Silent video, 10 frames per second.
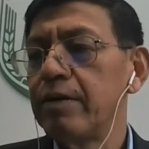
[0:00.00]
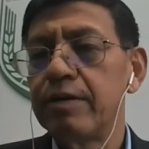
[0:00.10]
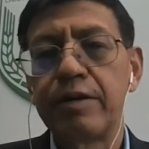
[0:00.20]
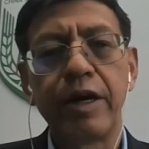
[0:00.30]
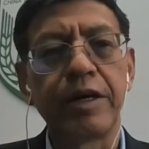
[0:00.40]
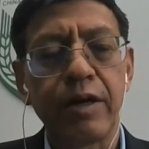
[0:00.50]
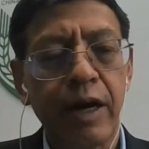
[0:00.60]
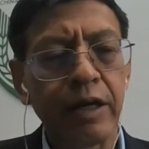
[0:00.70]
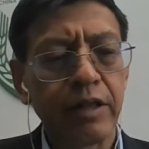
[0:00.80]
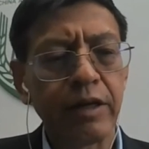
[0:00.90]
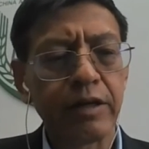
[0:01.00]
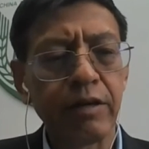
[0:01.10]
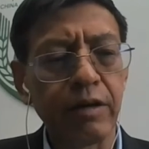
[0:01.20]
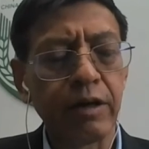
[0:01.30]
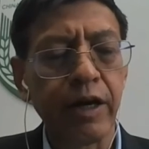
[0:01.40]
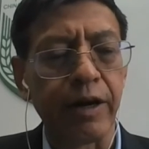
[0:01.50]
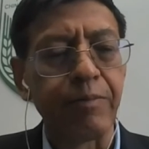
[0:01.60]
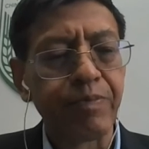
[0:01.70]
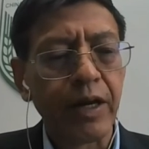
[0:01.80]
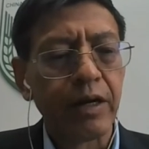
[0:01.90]
Yes, I think, okay,
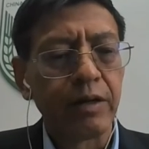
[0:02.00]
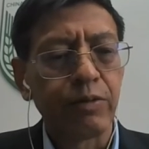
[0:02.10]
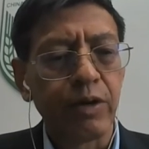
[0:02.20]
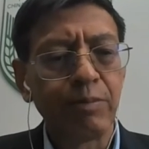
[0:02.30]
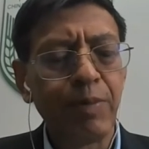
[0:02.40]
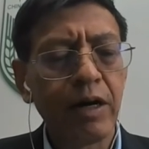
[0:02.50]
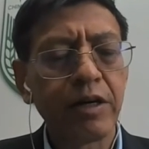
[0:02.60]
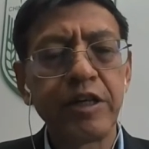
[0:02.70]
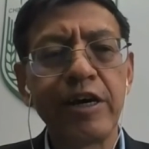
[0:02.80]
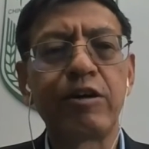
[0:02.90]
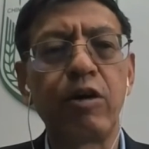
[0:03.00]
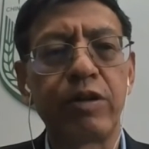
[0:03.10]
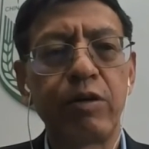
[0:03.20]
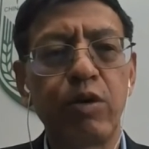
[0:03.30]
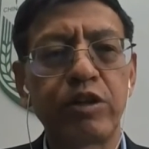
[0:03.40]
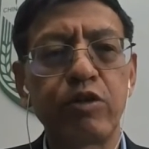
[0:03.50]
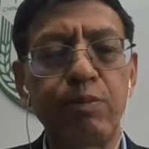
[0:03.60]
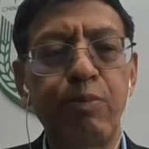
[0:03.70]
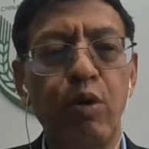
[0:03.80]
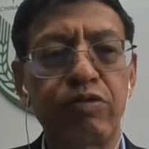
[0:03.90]
well, about a year ago, there was a
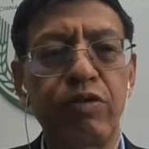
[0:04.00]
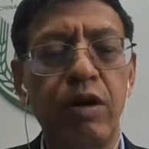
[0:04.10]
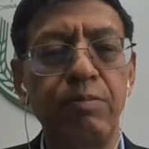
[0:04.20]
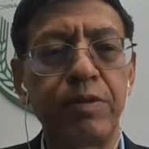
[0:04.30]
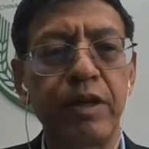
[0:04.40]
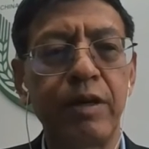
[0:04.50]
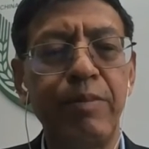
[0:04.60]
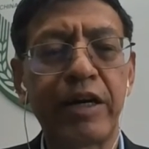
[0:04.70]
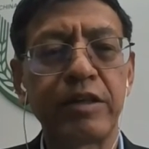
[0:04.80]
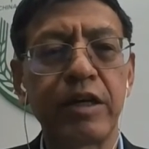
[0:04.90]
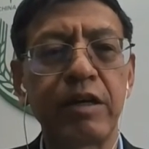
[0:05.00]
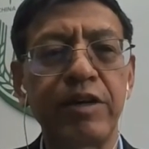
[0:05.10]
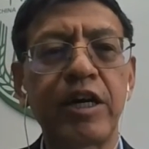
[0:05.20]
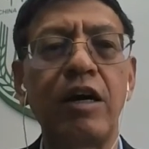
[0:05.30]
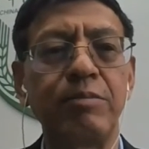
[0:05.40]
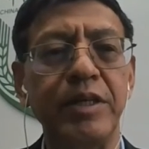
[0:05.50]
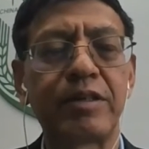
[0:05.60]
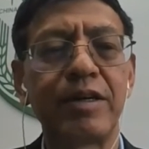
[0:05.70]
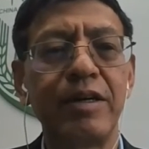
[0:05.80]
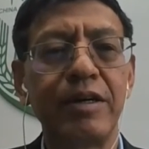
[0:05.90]
report from the magazine of
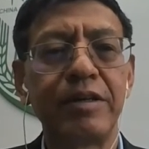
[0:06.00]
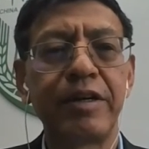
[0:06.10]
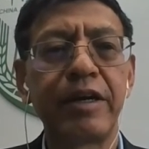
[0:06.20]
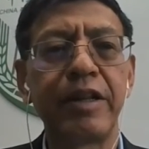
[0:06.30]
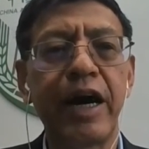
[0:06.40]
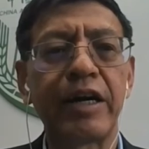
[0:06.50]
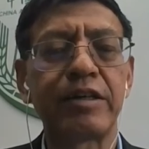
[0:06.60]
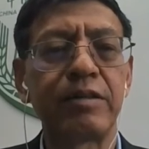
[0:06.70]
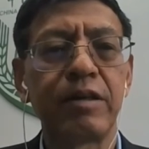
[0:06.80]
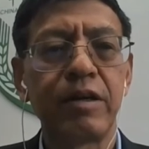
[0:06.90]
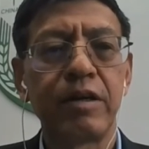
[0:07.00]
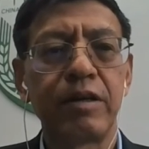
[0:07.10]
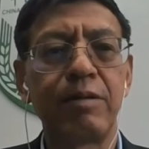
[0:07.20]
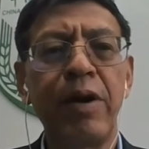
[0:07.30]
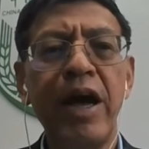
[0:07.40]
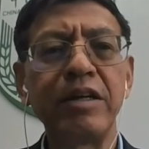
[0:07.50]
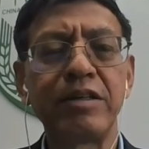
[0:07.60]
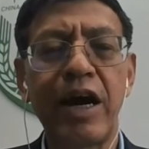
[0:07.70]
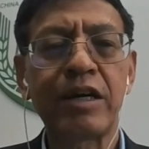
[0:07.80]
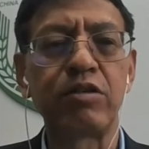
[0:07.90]
Economist saying that the planet
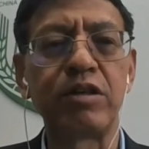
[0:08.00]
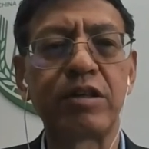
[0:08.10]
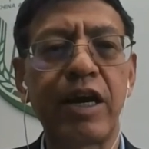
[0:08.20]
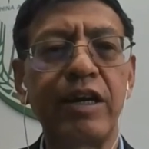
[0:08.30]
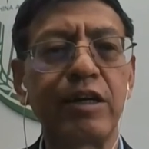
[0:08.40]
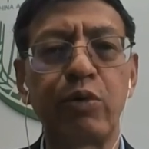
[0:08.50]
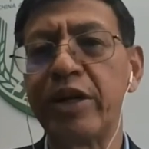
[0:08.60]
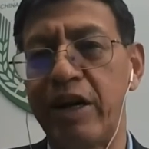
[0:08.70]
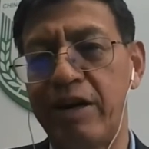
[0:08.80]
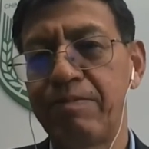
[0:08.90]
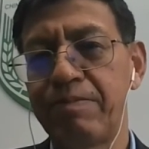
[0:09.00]
actually is getting greener.